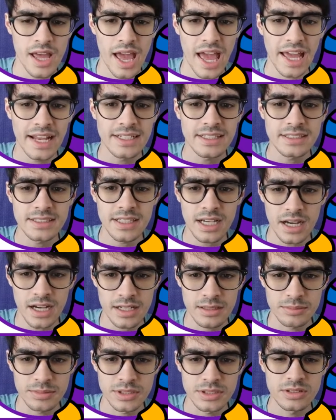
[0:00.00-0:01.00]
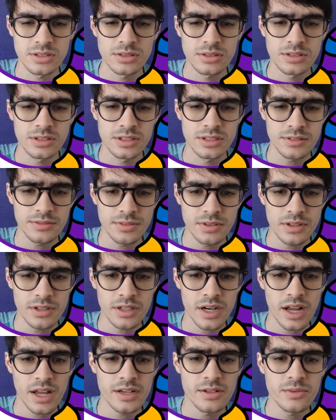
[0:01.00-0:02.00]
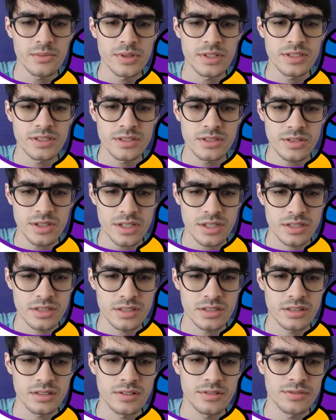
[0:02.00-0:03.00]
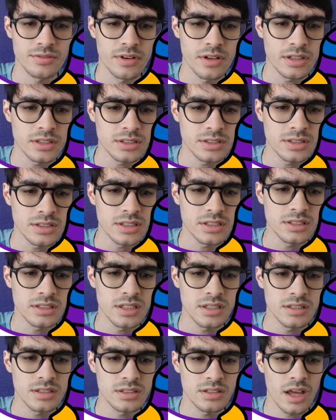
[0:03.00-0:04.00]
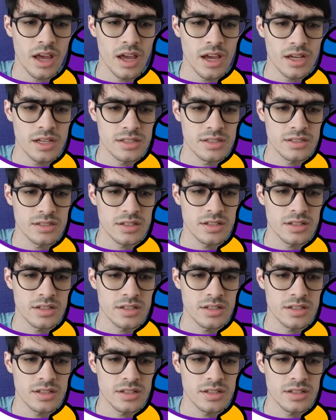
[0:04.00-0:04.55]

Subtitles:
and types to differ and restrict the vertices and edges